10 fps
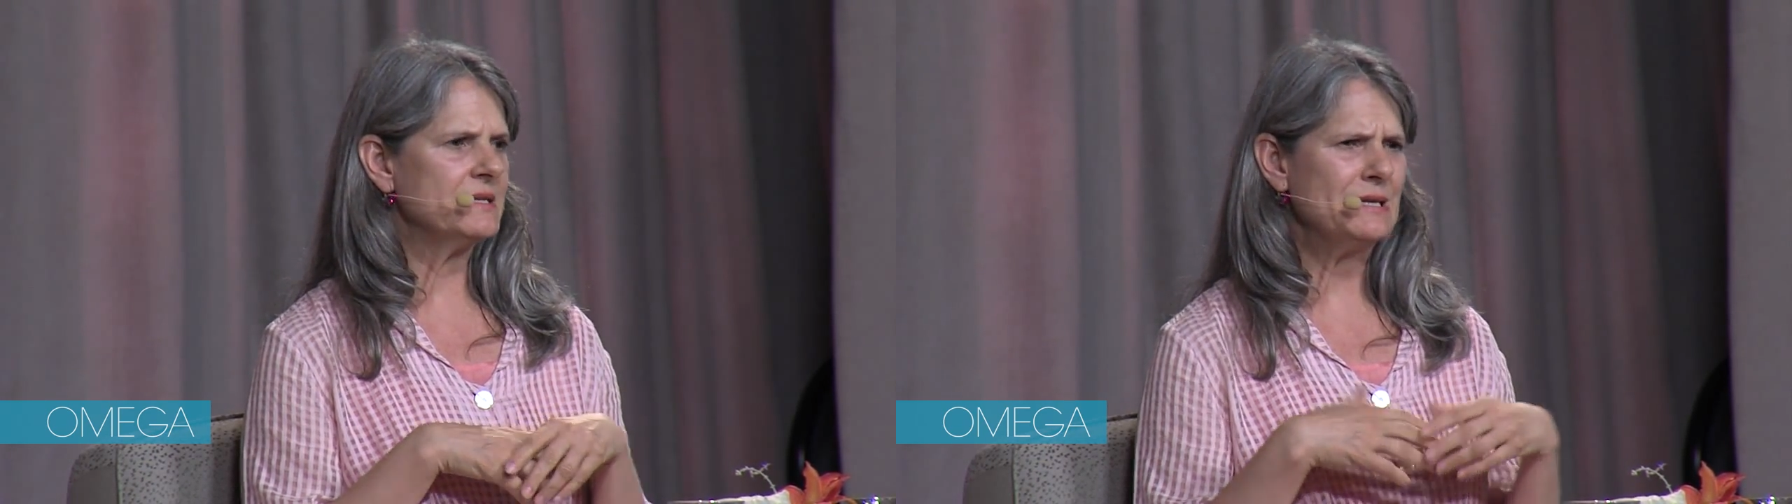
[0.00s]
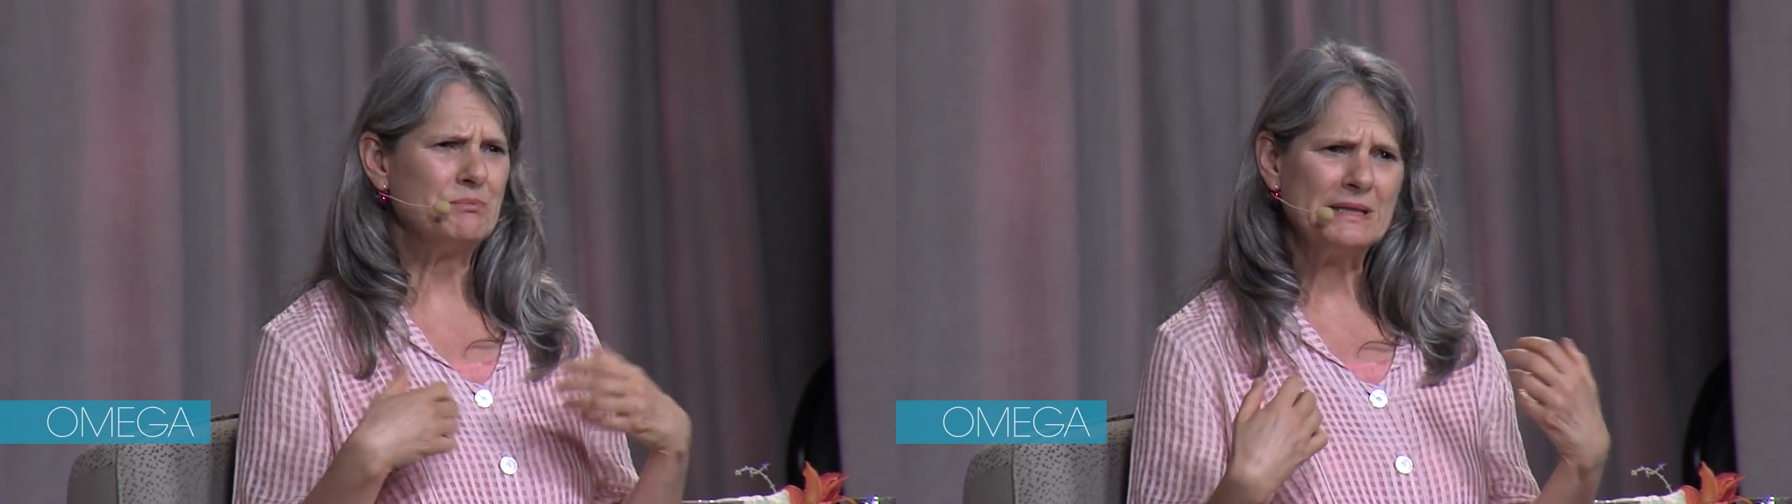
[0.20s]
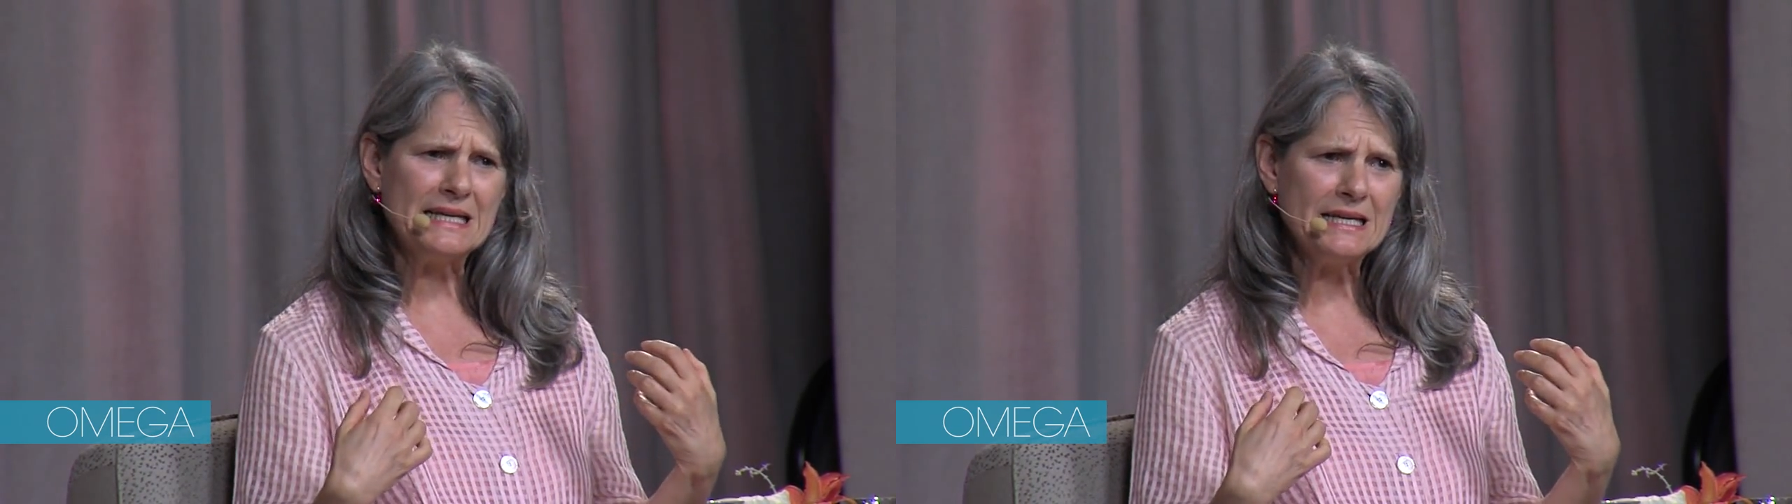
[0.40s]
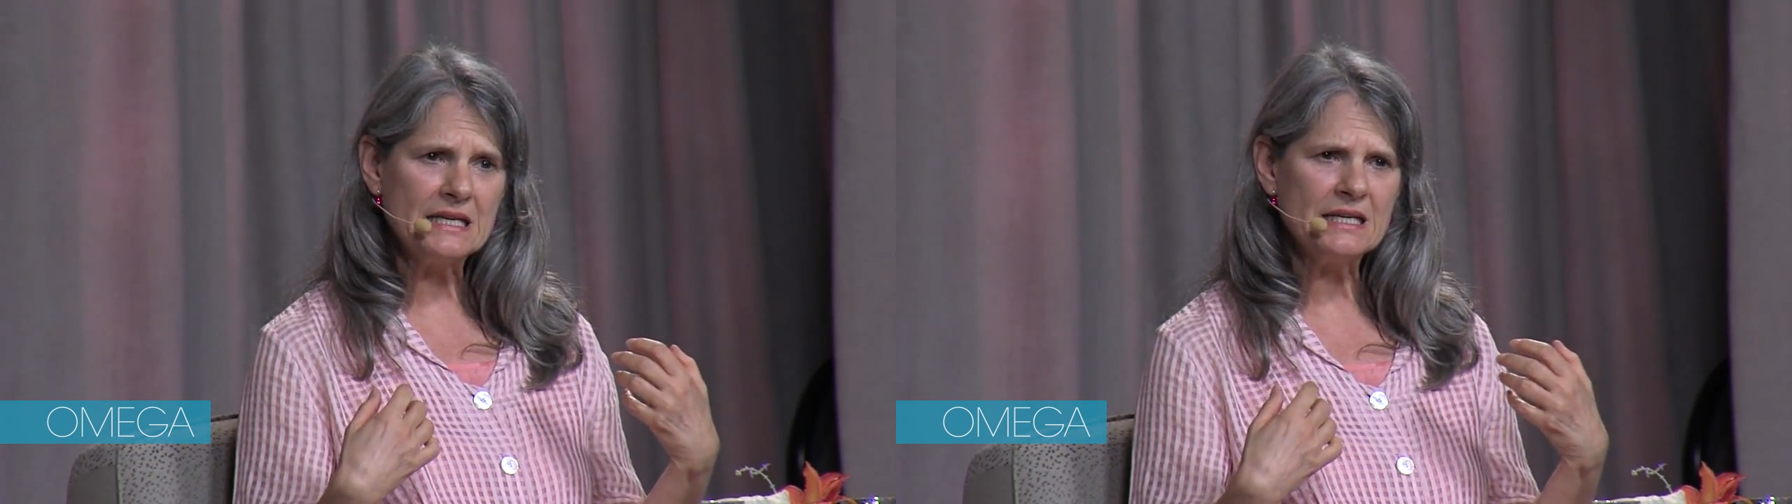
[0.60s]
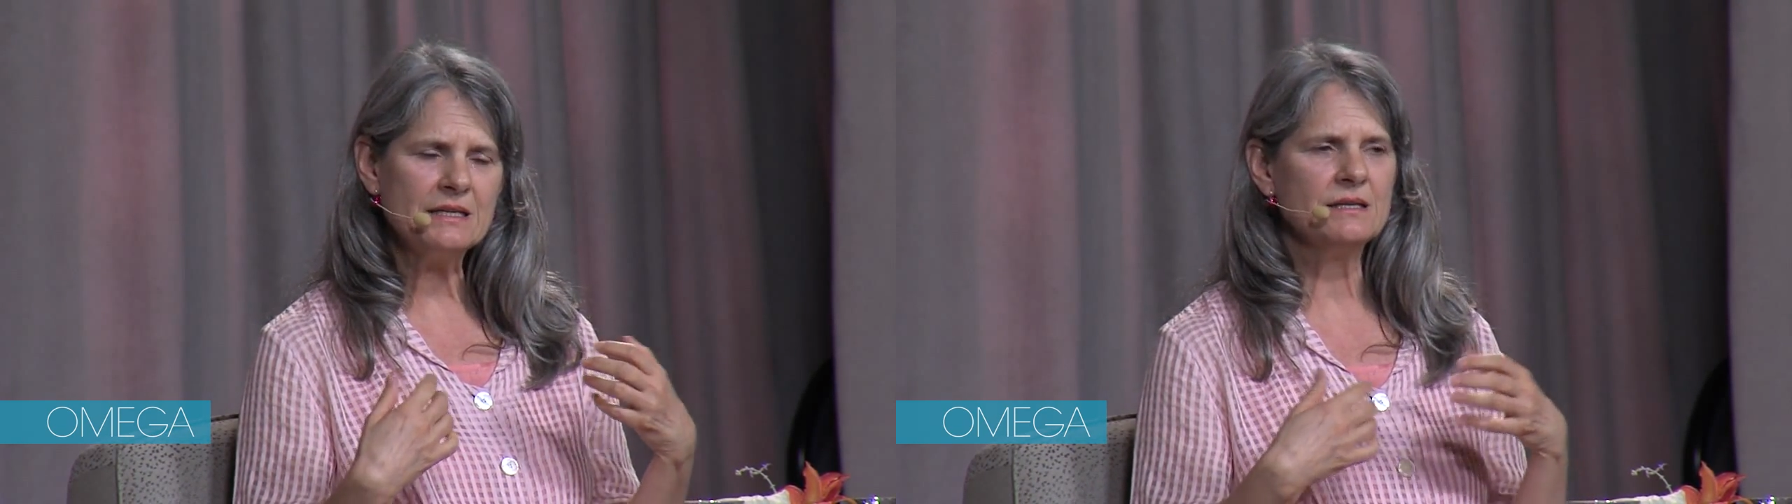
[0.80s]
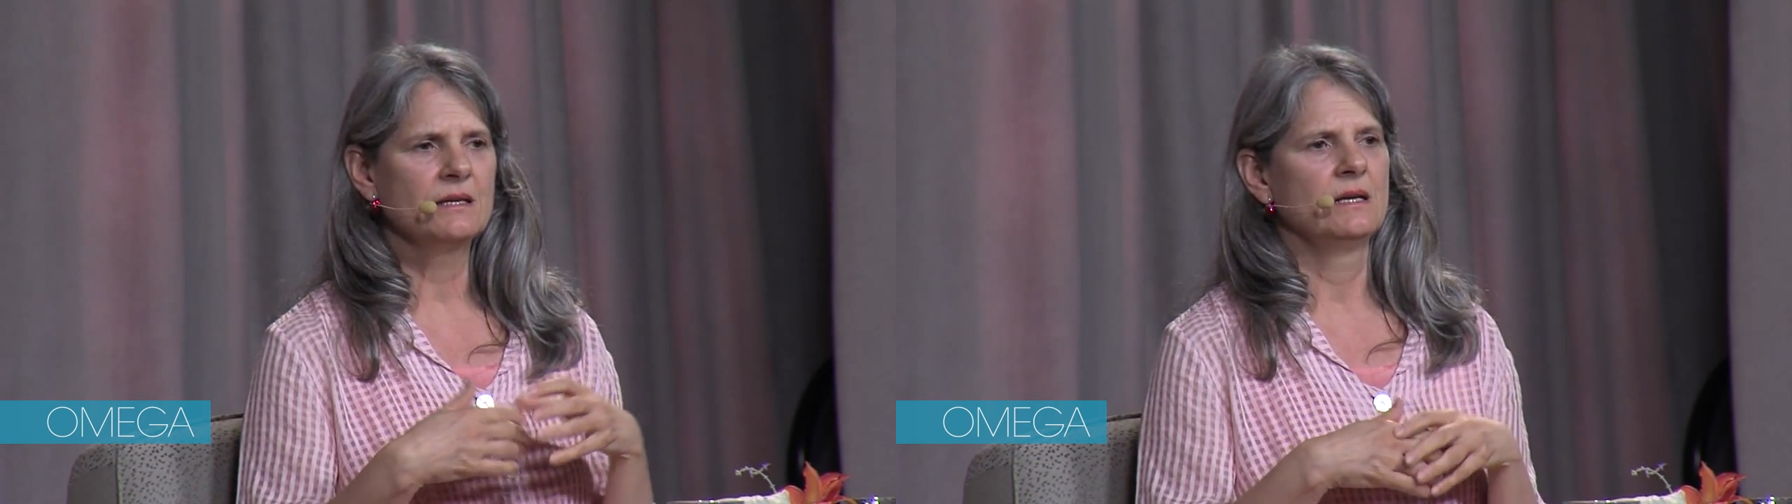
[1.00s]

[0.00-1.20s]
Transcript: depleted